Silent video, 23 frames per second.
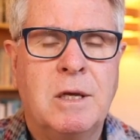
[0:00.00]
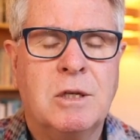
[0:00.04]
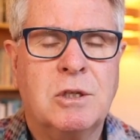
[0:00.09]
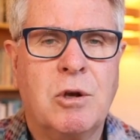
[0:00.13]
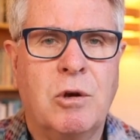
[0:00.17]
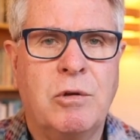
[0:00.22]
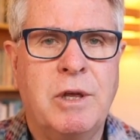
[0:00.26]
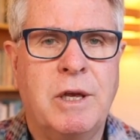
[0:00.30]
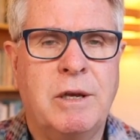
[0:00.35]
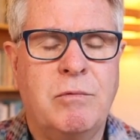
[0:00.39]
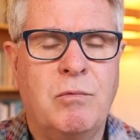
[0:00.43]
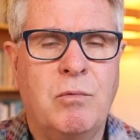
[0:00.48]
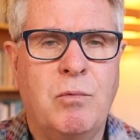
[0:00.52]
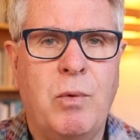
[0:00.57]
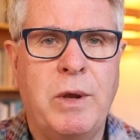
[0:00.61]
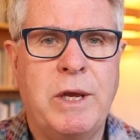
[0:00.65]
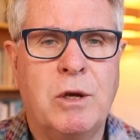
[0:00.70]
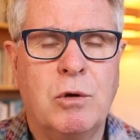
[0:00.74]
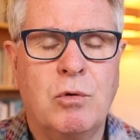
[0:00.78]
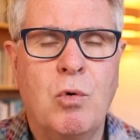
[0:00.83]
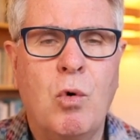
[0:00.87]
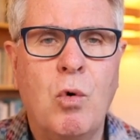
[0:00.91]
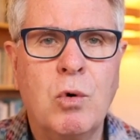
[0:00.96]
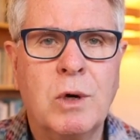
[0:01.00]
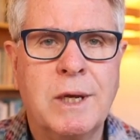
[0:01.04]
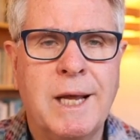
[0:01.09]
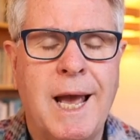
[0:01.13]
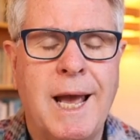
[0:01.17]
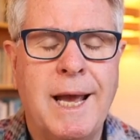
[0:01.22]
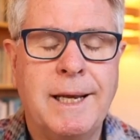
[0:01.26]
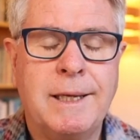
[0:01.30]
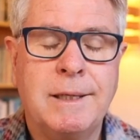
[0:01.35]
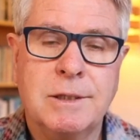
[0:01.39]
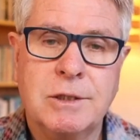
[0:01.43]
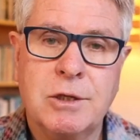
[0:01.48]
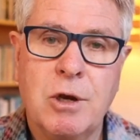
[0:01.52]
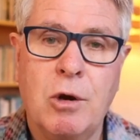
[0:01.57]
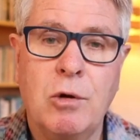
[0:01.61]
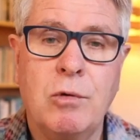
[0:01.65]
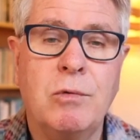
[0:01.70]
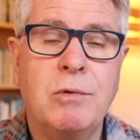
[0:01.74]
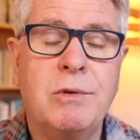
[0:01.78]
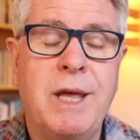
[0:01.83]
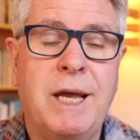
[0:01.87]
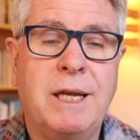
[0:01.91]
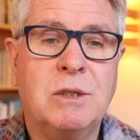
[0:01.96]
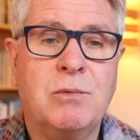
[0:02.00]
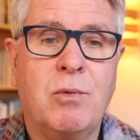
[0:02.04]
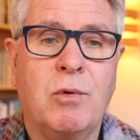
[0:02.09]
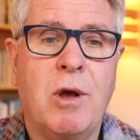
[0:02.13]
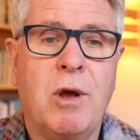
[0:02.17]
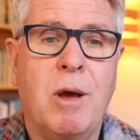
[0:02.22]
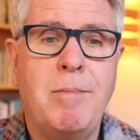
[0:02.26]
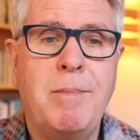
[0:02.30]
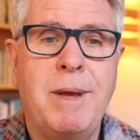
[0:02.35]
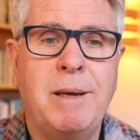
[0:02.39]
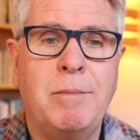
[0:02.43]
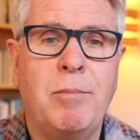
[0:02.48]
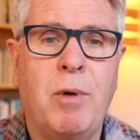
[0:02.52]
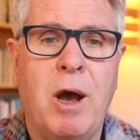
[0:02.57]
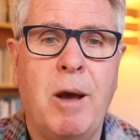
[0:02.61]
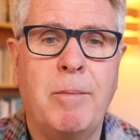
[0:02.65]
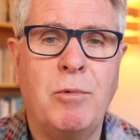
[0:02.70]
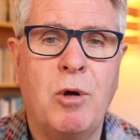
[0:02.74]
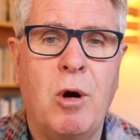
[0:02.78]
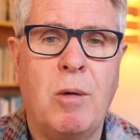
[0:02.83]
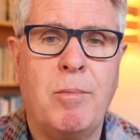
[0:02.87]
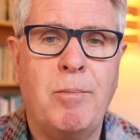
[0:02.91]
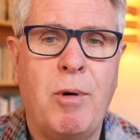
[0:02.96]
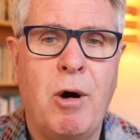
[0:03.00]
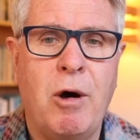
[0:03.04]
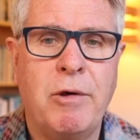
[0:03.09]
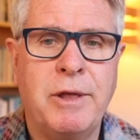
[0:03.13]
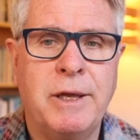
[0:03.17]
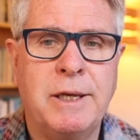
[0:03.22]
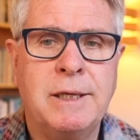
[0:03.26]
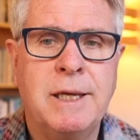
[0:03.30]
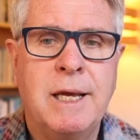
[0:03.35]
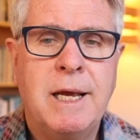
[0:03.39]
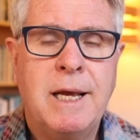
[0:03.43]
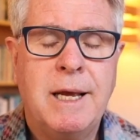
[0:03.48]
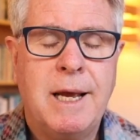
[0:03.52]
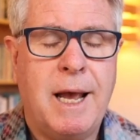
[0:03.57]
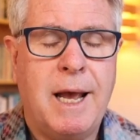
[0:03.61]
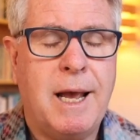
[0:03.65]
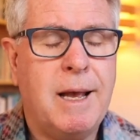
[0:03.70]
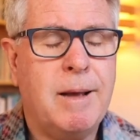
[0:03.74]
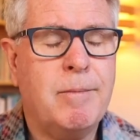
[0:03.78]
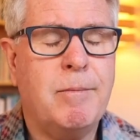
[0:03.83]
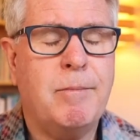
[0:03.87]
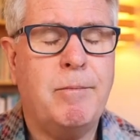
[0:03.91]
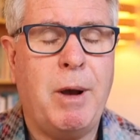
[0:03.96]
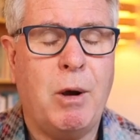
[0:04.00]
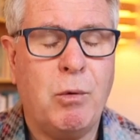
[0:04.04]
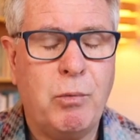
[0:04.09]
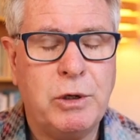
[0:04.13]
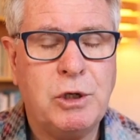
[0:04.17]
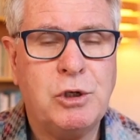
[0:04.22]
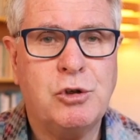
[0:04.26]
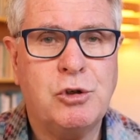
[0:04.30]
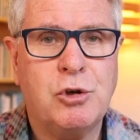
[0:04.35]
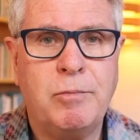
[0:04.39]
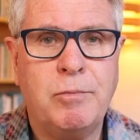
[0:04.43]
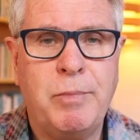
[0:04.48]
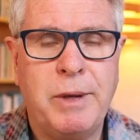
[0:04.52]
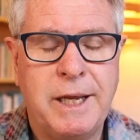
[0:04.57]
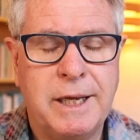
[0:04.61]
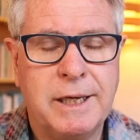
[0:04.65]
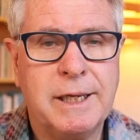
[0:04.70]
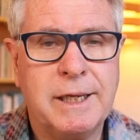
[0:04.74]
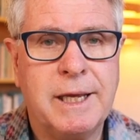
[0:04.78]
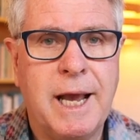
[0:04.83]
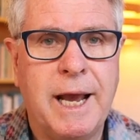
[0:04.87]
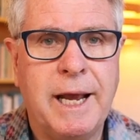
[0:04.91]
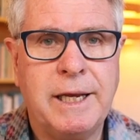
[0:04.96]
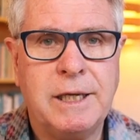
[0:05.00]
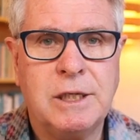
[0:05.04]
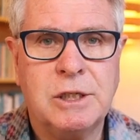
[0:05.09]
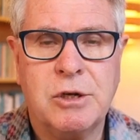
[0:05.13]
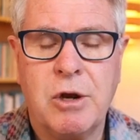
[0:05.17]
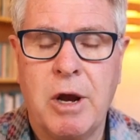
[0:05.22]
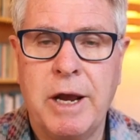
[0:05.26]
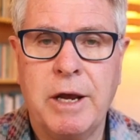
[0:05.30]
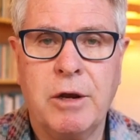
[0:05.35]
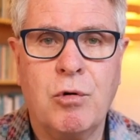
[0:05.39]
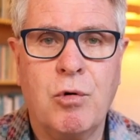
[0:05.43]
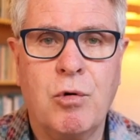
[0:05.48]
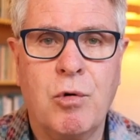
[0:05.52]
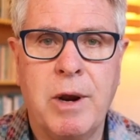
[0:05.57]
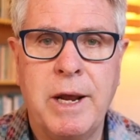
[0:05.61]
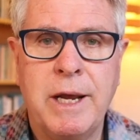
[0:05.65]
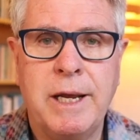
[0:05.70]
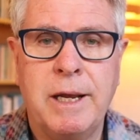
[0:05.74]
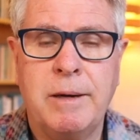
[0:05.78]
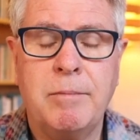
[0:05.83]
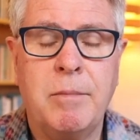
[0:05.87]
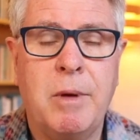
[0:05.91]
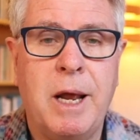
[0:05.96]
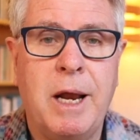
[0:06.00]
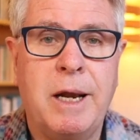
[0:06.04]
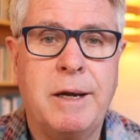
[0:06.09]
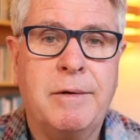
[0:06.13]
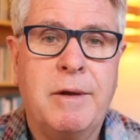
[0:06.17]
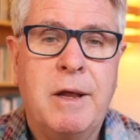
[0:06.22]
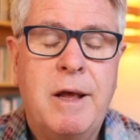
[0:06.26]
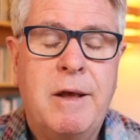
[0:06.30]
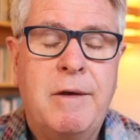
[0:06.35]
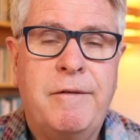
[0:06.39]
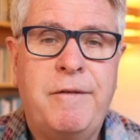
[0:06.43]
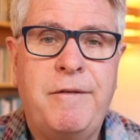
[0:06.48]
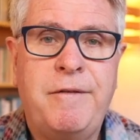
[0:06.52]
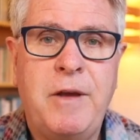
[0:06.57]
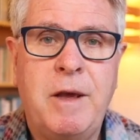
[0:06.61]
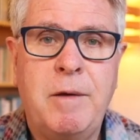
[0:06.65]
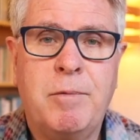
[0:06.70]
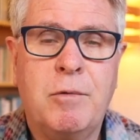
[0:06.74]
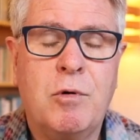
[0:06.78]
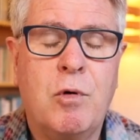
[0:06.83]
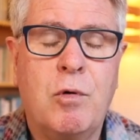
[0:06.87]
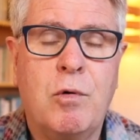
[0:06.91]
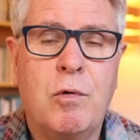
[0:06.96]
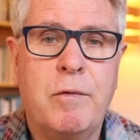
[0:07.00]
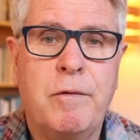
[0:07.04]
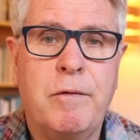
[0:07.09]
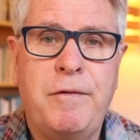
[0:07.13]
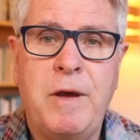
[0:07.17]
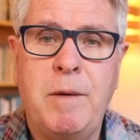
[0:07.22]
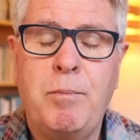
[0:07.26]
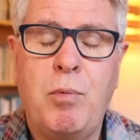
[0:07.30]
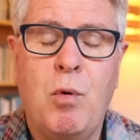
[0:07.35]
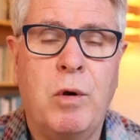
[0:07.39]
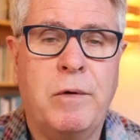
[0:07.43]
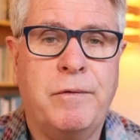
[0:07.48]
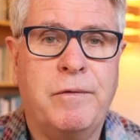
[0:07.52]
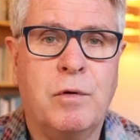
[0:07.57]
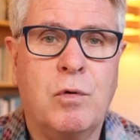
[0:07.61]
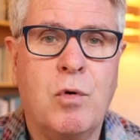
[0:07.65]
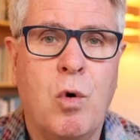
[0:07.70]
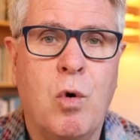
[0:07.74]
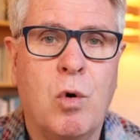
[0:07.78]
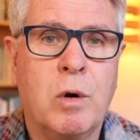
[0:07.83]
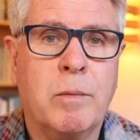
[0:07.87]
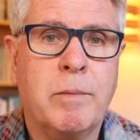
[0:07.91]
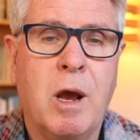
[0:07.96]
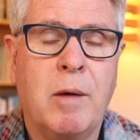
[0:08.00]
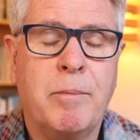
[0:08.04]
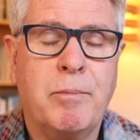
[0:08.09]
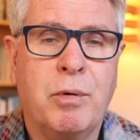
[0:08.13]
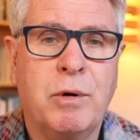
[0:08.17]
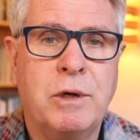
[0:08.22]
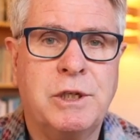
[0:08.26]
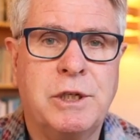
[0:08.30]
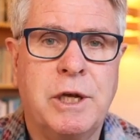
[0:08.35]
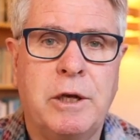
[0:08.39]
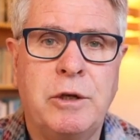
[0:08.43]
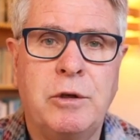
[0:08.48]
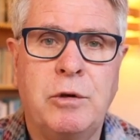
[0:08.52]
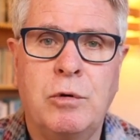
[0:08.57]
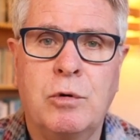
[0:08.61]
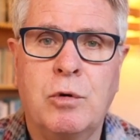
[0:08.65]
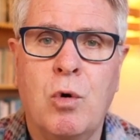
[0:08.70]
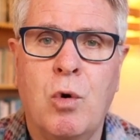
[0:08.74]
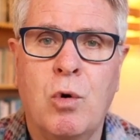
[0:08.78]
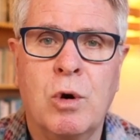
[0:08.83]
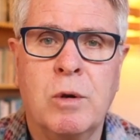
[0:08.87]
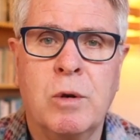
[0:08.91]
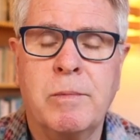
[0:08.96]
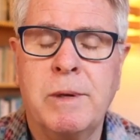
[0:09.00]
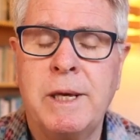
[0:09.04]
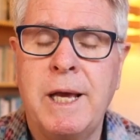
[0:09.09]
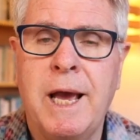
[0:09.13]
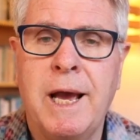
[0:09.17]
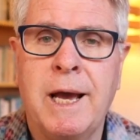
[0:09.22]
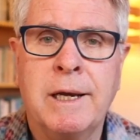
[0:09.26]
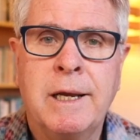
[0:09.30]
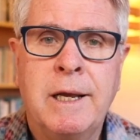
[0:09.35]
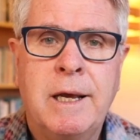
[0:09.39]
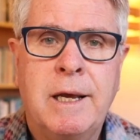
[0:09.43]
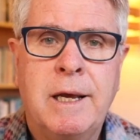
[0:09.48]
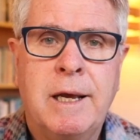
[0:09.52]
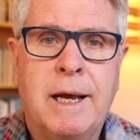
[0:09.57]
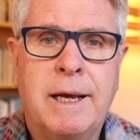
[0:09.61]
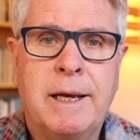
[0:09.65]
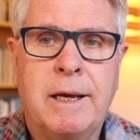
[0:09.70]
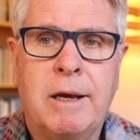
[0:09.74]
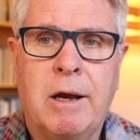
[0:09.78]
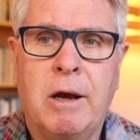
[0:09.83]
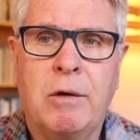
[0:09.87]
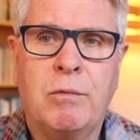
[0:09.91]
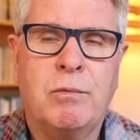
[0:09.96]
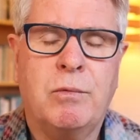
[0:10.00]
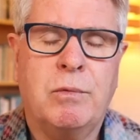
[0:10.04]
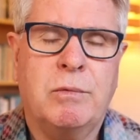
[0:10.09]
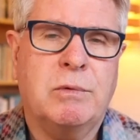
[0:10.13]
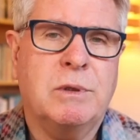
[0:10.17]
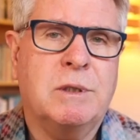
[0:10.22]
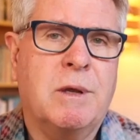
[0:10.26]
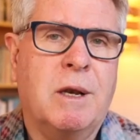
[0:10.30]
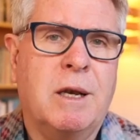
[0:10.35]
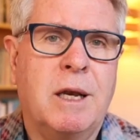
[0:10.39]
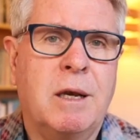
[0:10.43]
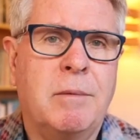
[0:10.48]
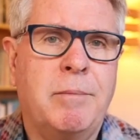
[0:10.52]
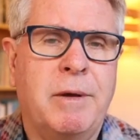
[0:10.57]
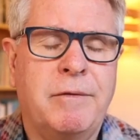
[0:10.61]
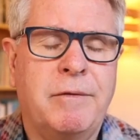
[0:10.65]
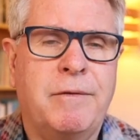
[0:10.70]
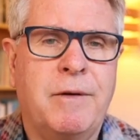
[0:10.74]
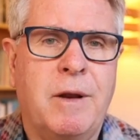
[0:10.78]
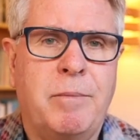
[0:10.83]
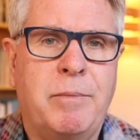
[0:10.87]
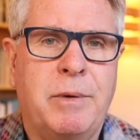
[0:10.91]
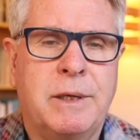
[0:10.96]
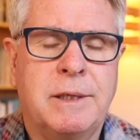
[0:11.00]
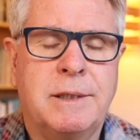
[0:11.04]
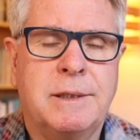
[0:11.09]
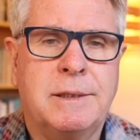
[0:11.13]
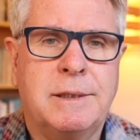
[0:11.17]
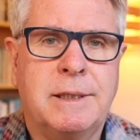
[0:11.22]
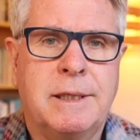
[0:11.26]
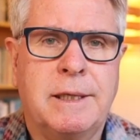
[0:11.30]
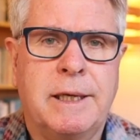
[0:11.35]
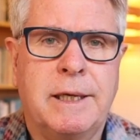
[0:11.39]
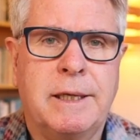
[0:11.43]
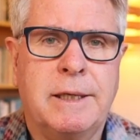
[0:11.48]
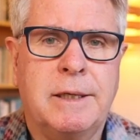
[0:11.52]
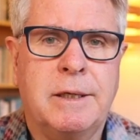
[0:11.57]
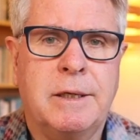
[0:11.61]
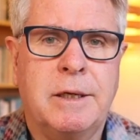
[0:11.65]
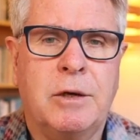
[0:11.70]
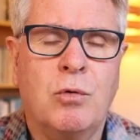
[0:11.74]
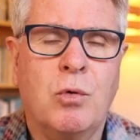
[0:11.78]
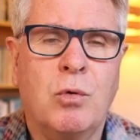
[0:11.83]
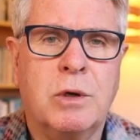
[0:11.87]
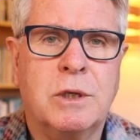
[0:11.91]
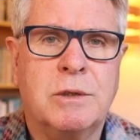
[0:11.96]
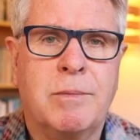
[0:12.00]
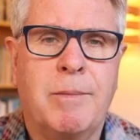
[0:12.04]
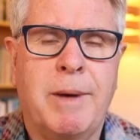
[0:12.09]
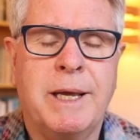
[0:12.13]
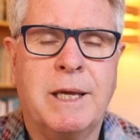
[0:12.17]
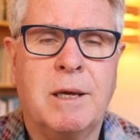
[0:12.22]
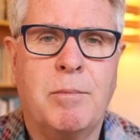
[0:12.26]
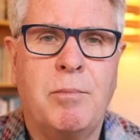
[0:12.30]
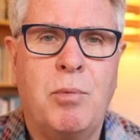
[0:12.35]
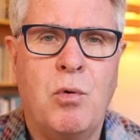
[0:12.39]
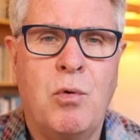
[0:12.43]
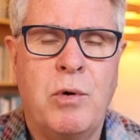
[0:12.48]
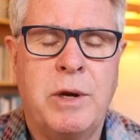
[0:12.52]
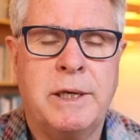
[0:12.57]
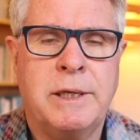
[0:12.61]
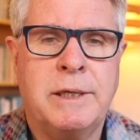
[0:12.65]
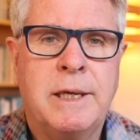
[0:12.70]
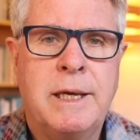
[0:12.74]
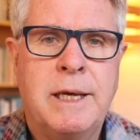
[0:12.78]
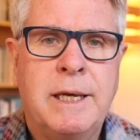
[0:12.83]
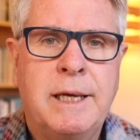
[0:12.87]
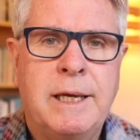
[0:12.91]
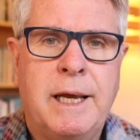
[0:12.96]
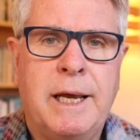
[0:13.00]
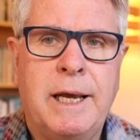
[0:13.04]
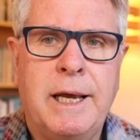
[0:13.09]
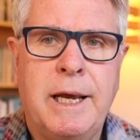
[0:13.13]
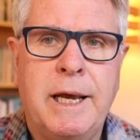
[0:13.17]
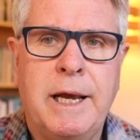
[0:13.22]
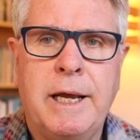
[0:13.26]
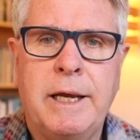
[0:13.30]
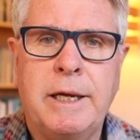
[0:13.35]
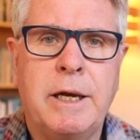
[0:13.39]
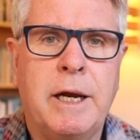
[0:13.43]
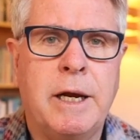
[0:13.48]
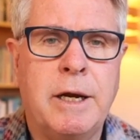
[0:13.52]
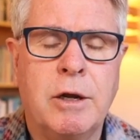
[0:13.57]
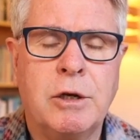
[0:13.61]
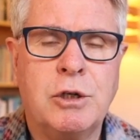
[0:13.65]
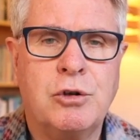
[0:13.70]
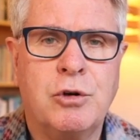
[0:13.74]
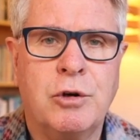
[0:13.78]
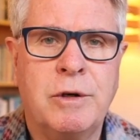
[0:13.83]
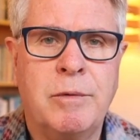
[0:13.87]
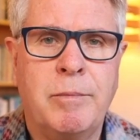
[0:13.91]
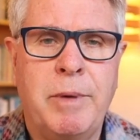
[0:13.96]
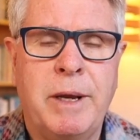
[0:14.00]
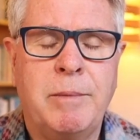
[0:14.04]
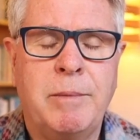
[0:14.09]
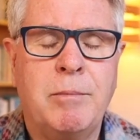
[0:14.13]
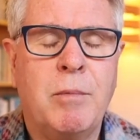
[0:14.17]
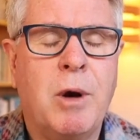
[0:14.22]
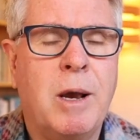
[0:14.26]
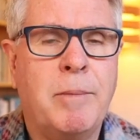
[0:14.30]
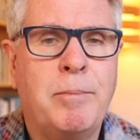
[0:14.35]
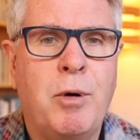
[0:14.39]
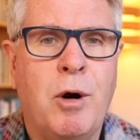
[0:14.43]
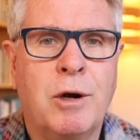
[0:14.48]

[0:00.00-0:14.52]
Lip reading: so that we can all gain. So that's what I meant by I'm not bothered, but we should be engaged. I agree, and fair point for calling me. I appreciate you calling me out. I was a little bit flippant and in order to make a point, and I shouldn't have been. My